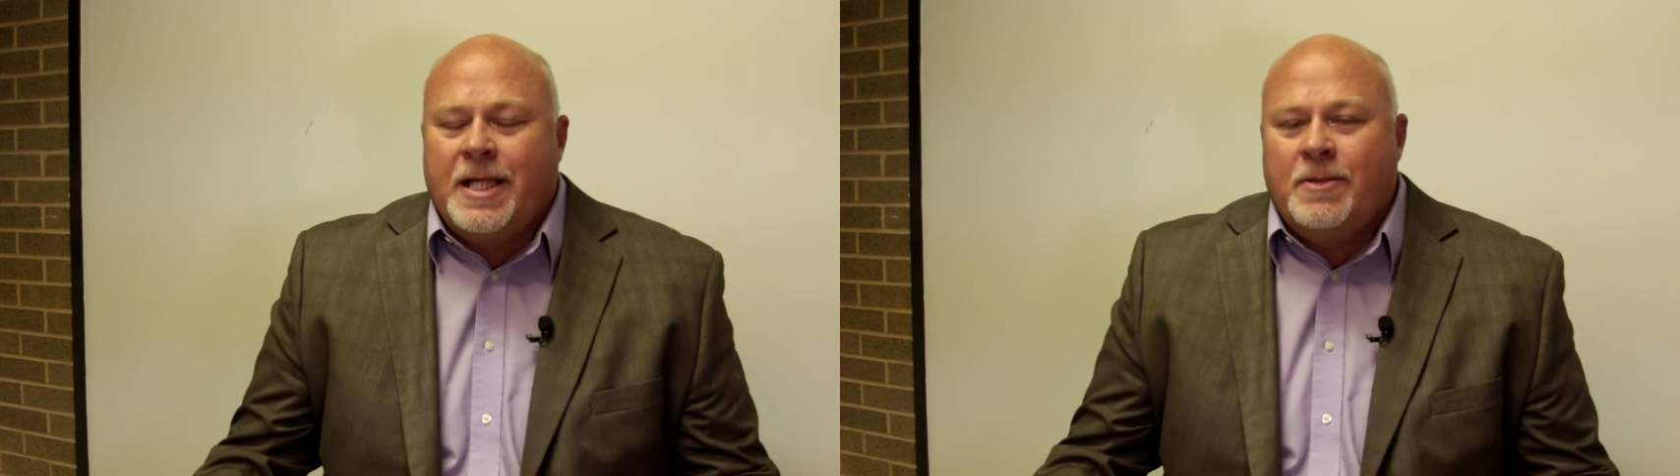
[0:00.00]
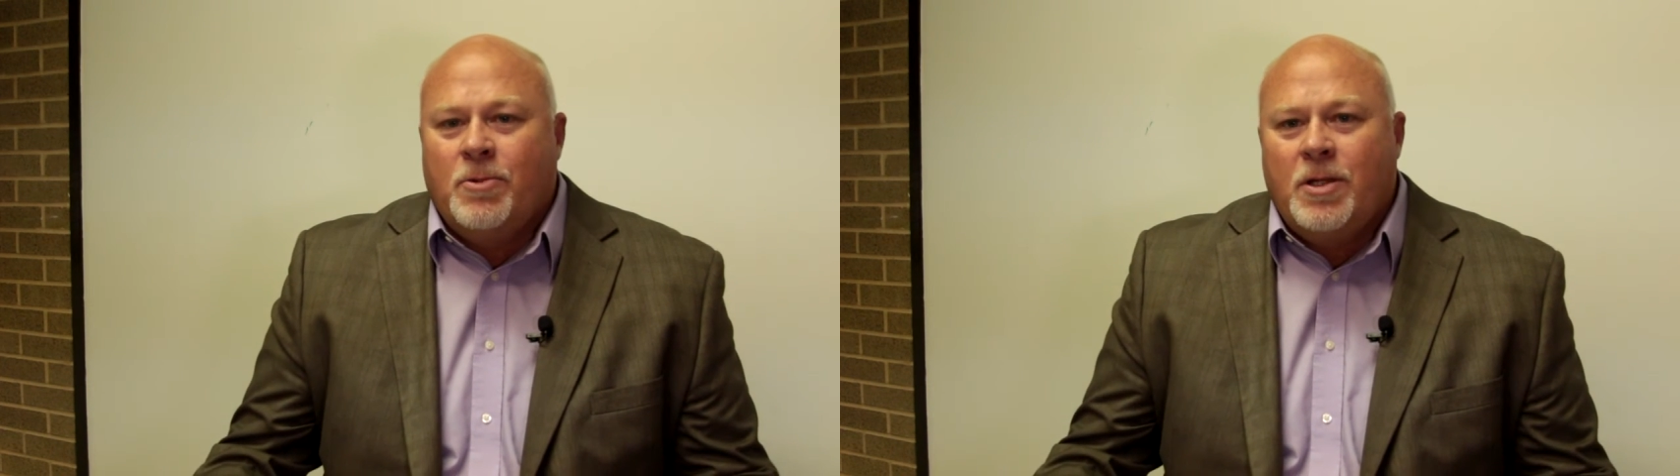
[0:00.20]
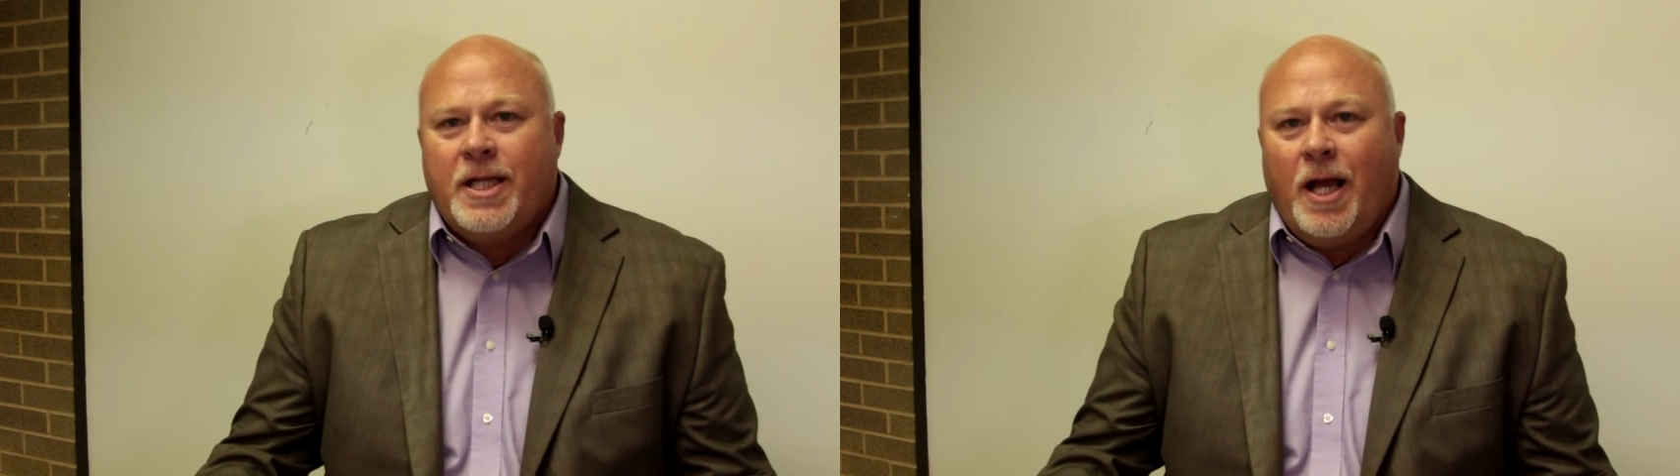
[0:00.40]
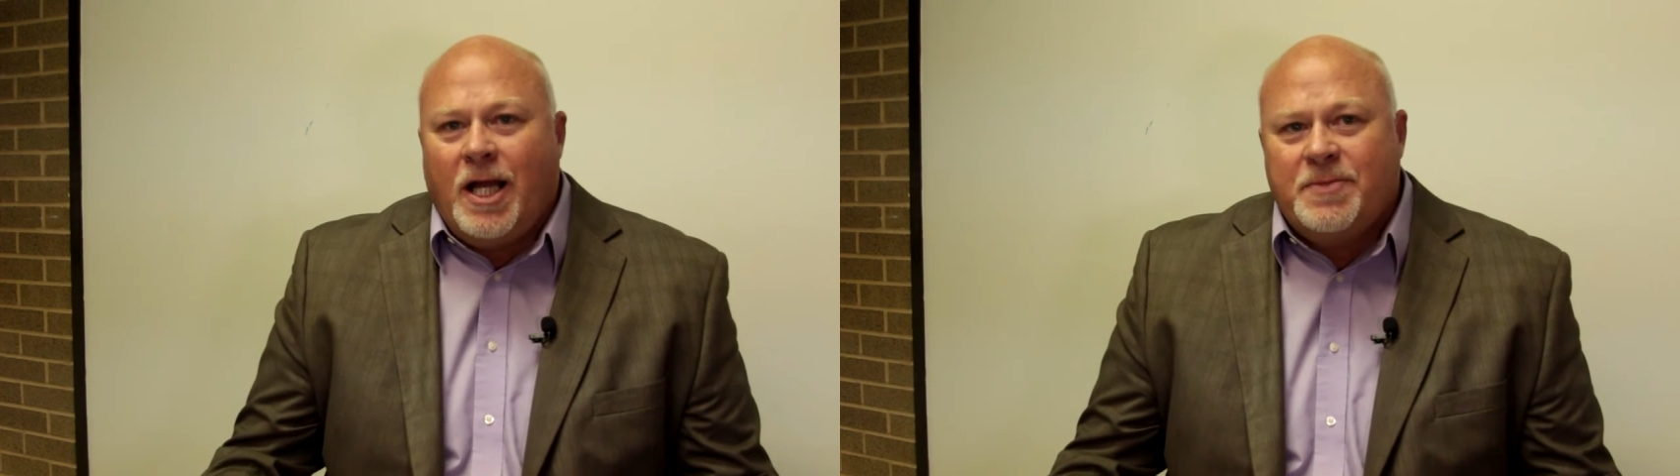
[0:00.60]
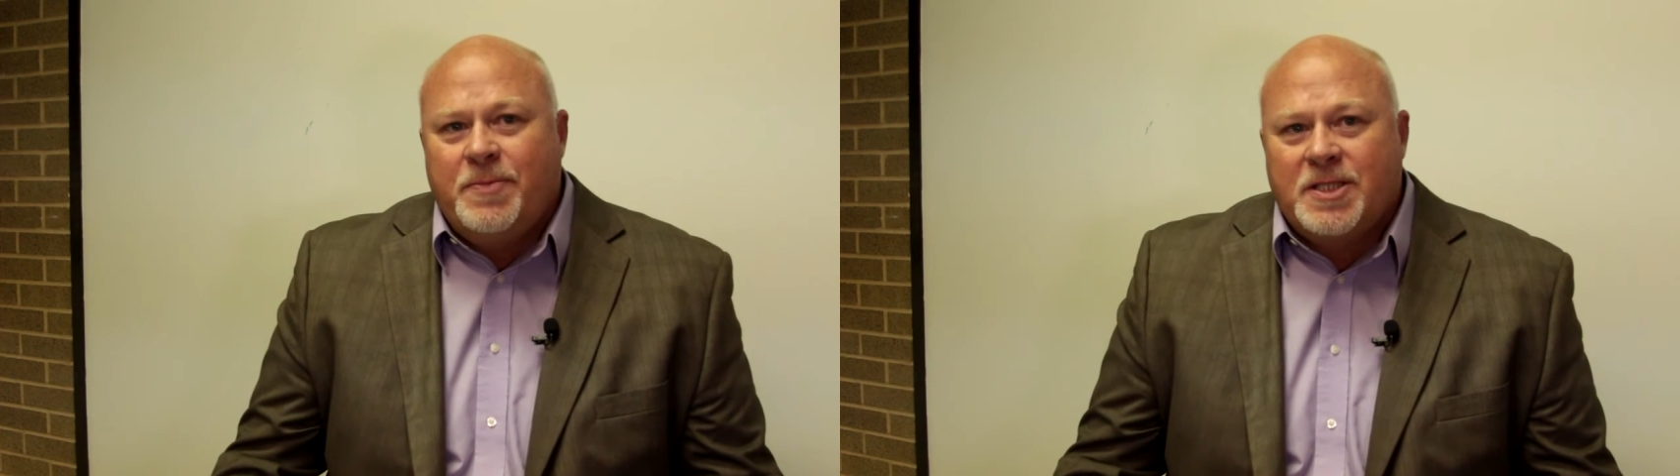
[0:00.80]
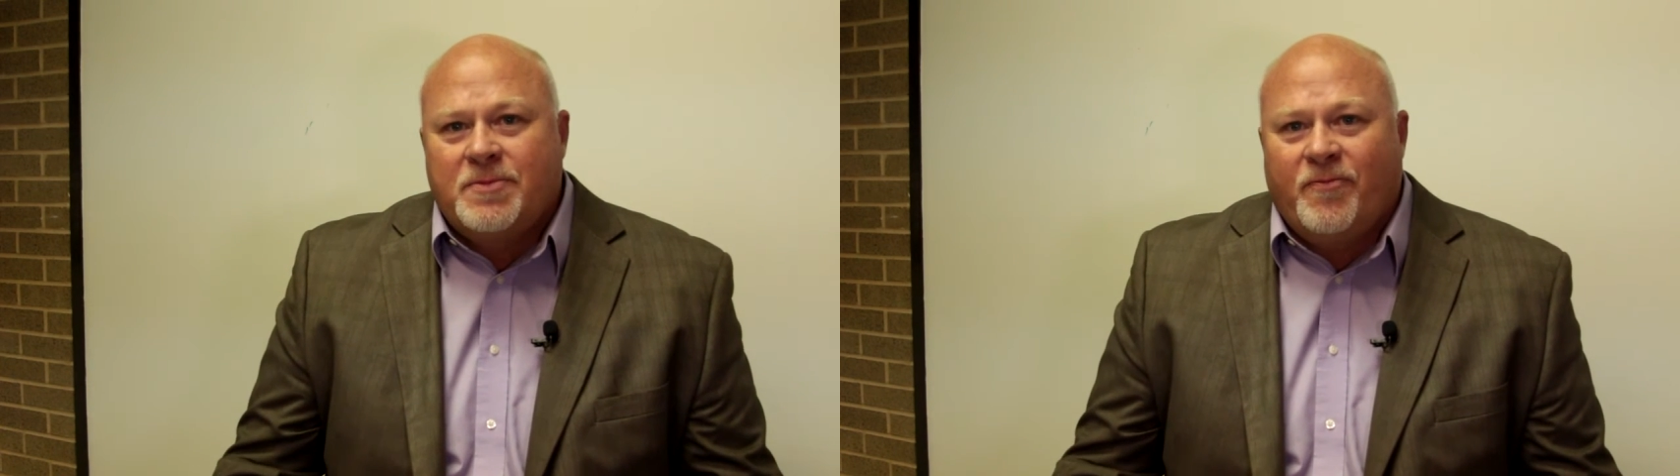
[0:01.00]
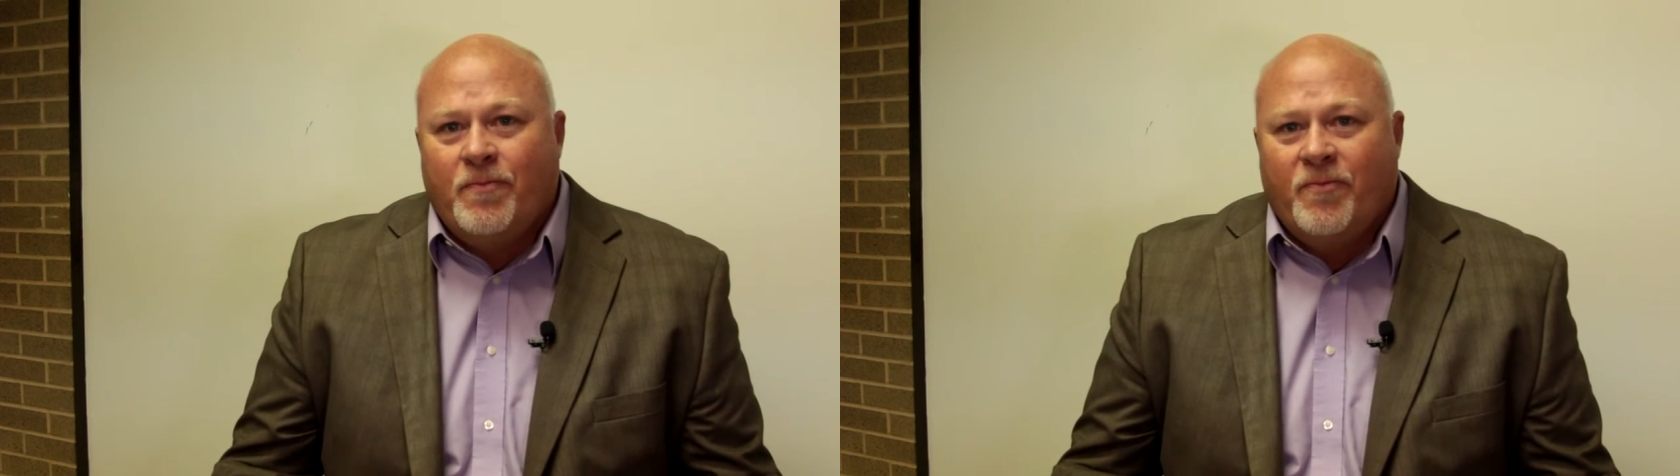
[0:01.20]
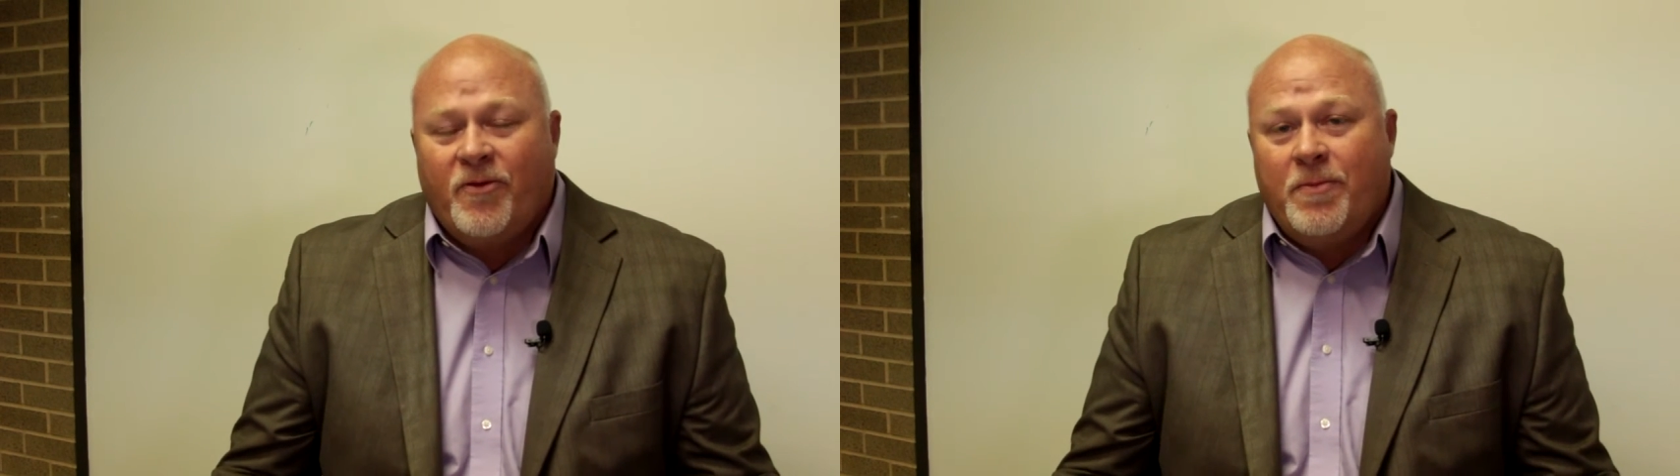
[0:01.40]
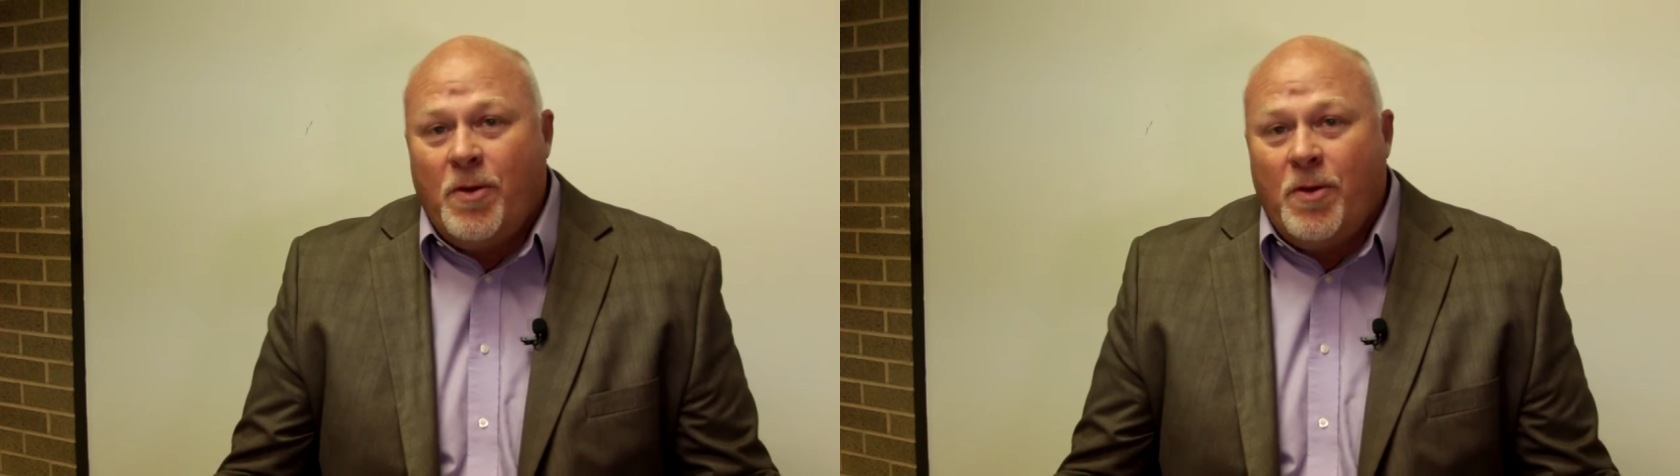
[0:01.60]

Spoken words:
And really, hospice, for the